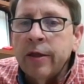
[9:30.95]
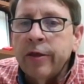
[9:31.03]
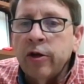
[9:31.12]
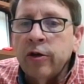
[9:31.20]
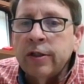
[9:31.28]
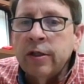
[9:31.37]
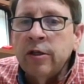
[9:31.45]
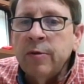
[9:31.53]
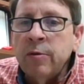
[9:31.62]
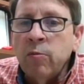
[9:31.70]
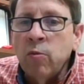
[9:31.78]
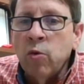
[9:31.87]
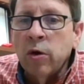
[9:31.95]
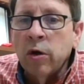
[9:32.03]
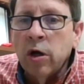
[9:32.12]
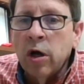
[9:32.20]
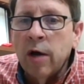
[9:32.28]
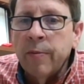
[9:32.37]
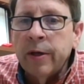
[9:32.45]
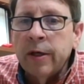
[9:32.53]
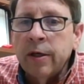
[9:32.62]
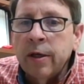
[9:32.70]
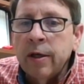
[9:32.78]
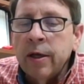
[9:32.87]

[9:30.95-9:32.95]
that seem to be more common